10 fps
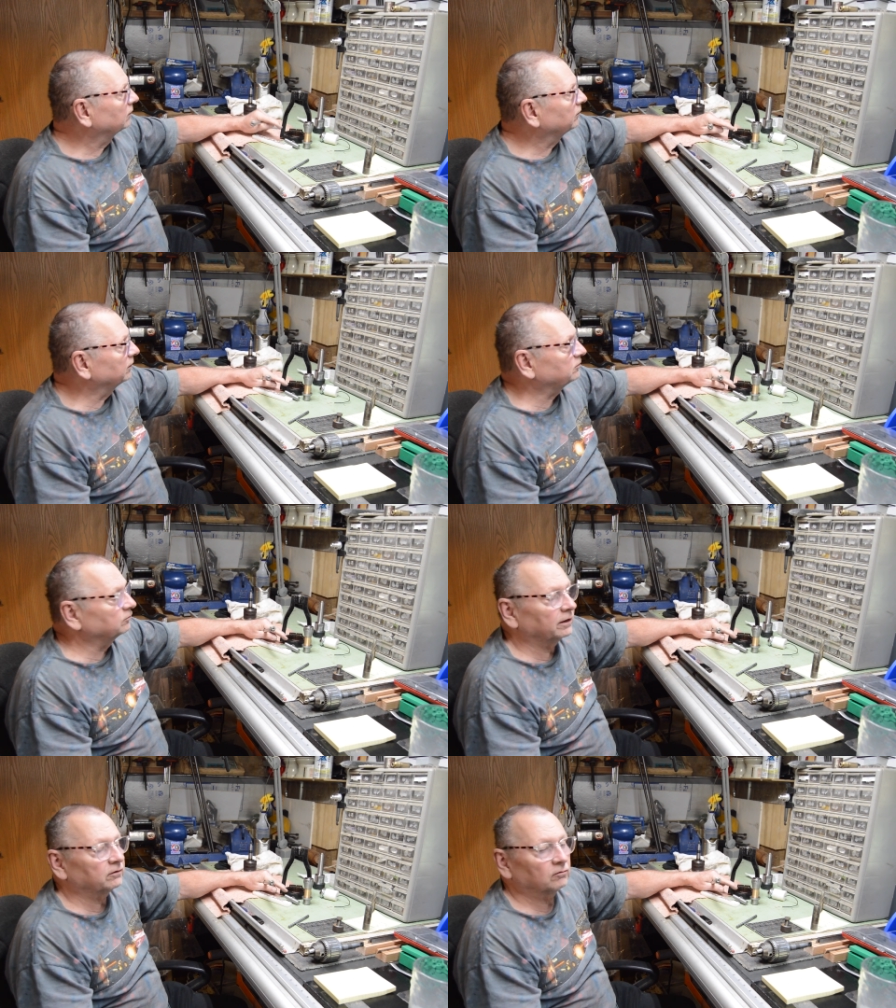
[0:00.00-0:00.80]
This
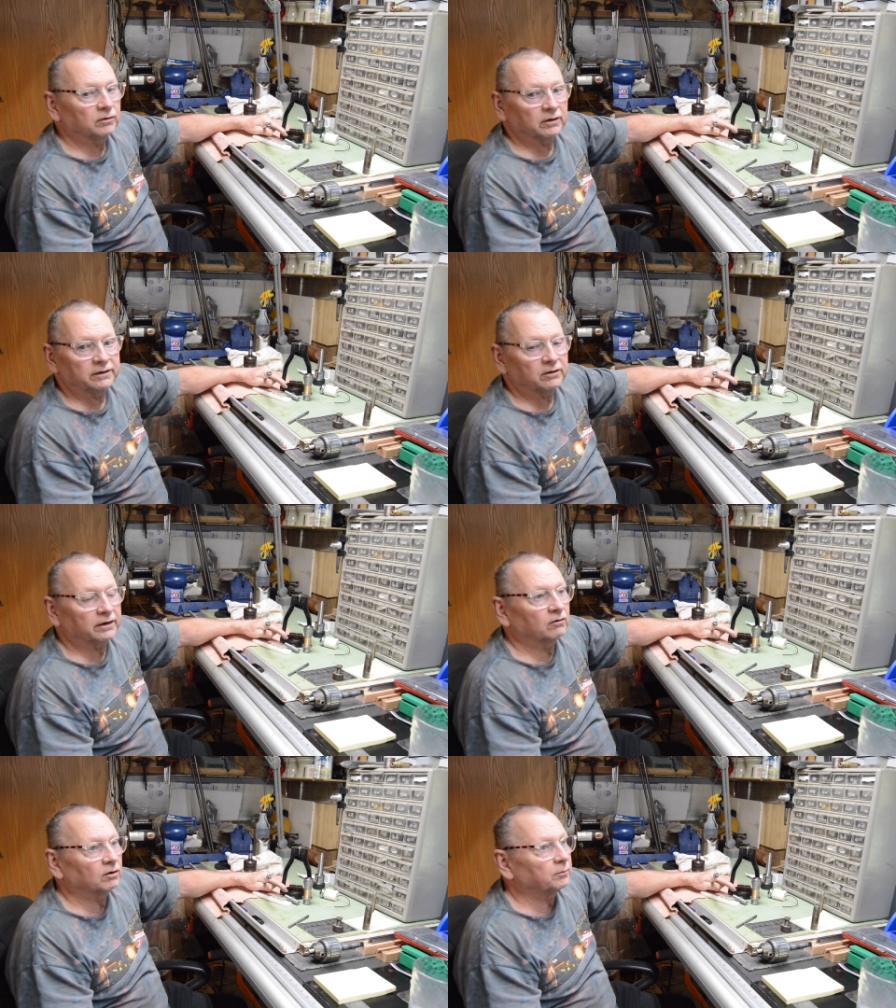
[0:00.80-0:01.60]
has a really
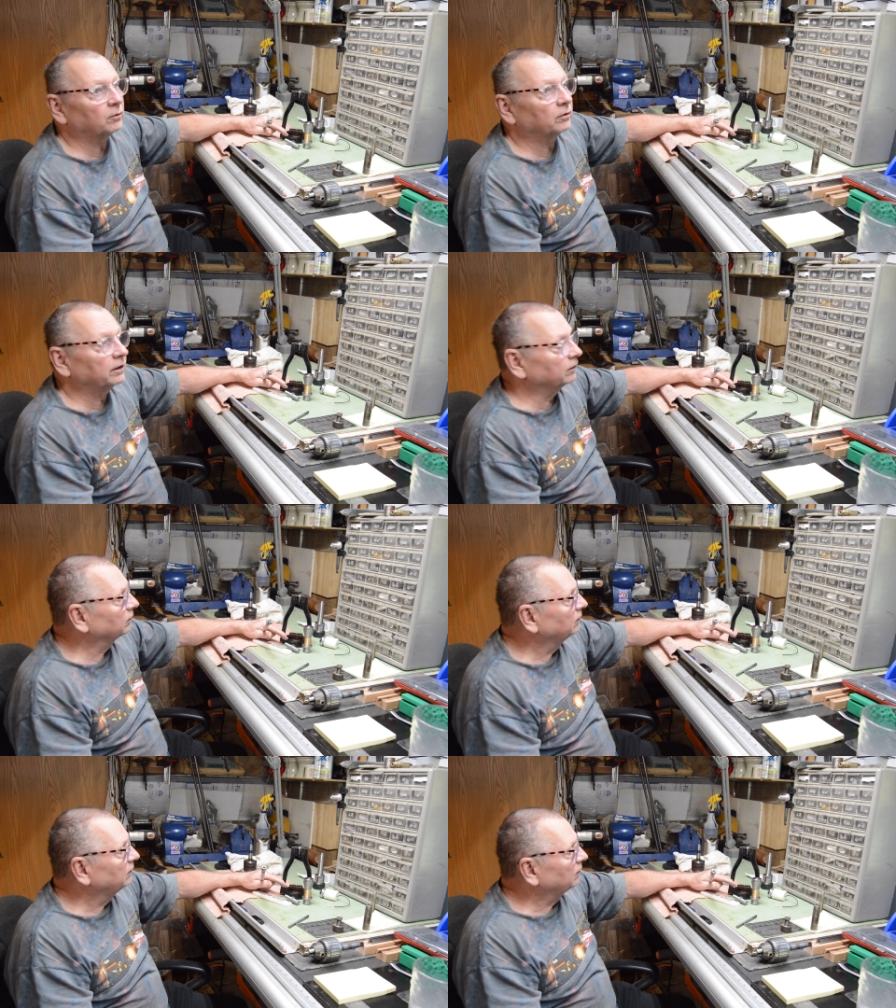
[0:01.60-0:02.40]
tight grip on there.
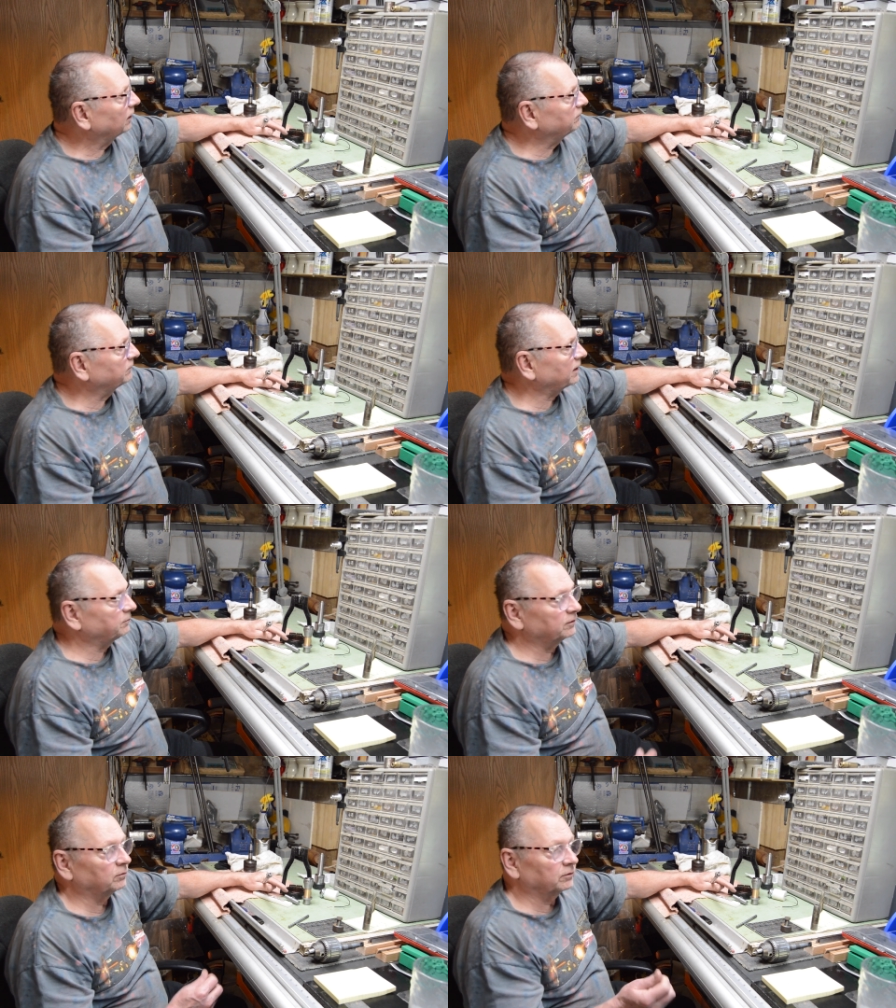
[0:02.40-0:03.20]
I've
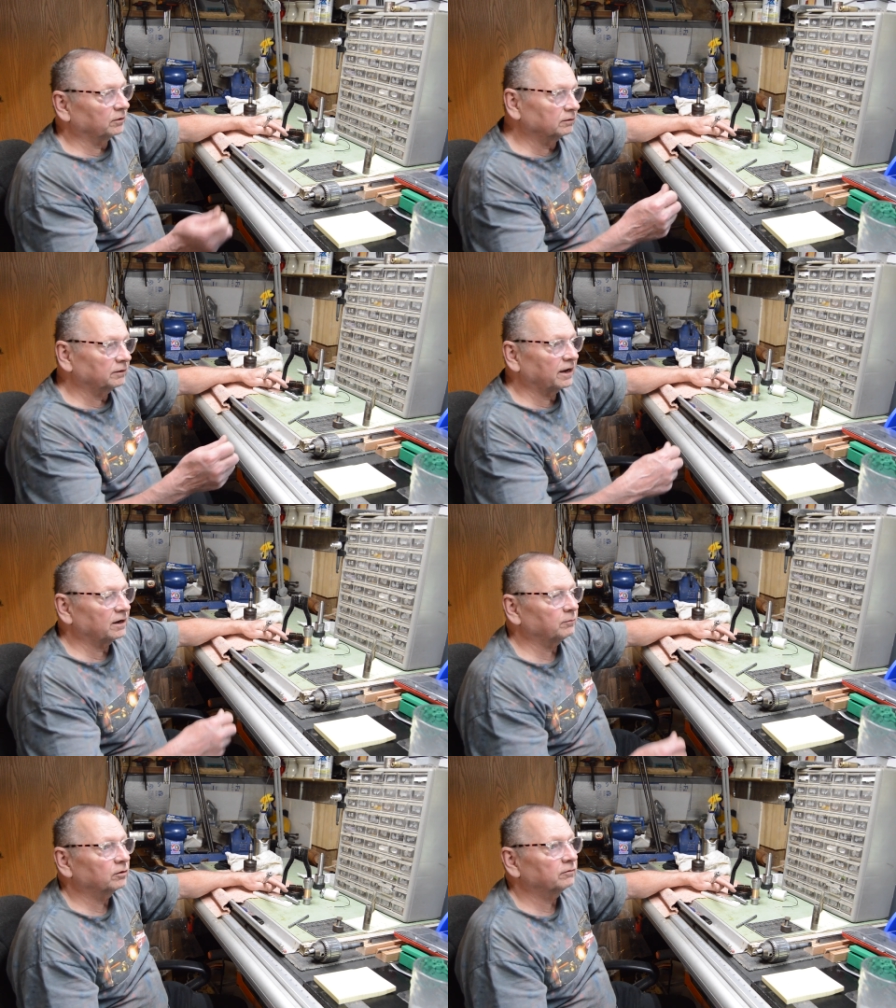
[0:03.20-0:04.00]
tapped it with a
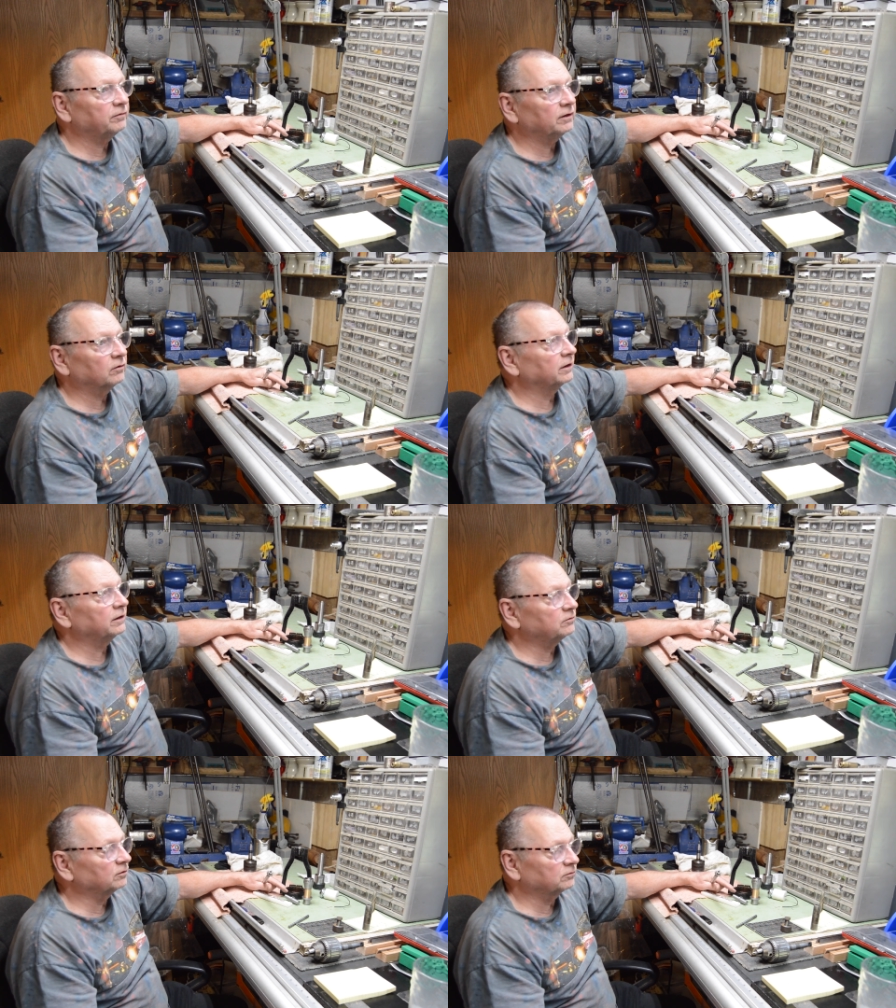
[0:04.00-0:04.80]
hammer to feel it.
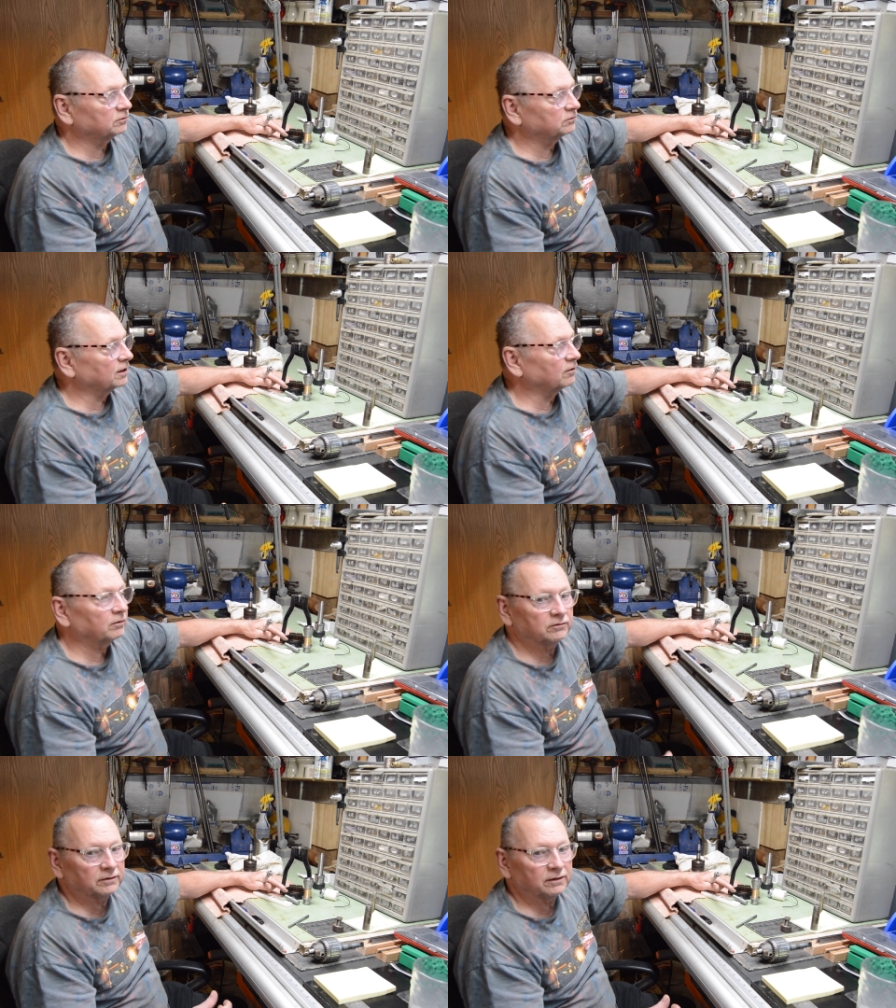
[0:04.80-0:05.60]
It's just as
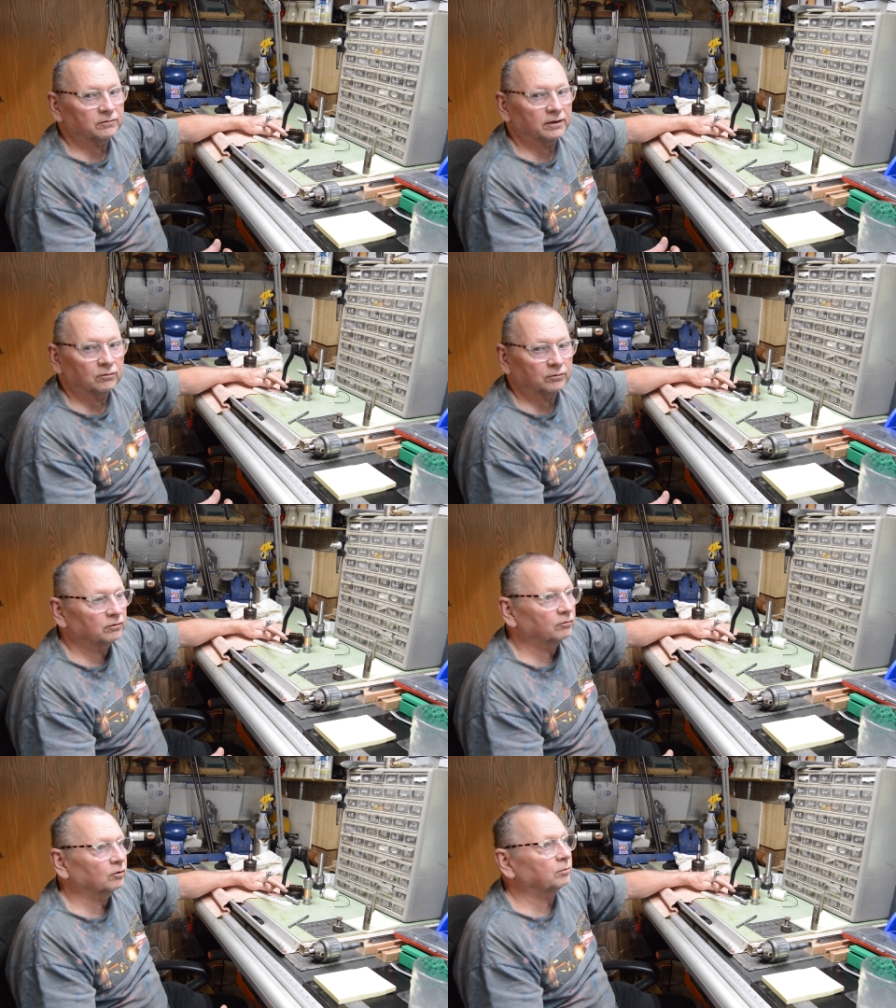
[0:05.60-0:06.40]
solid as anything on the
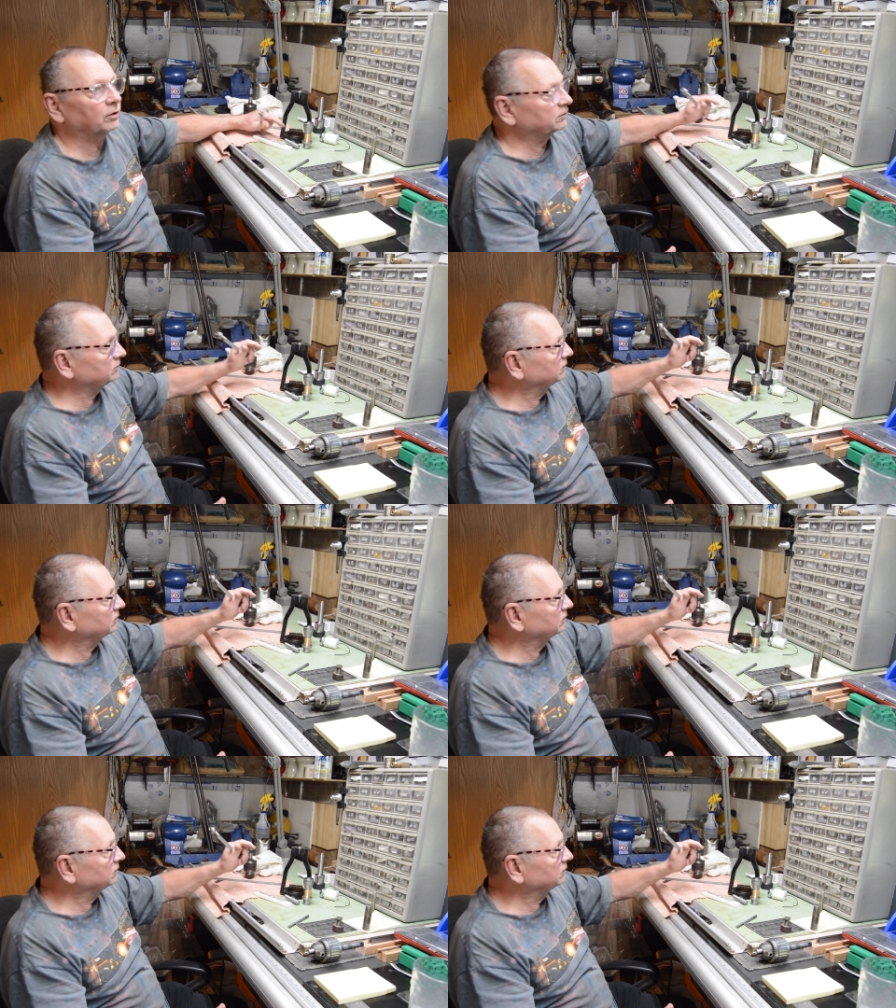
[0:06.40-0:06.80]
drill press.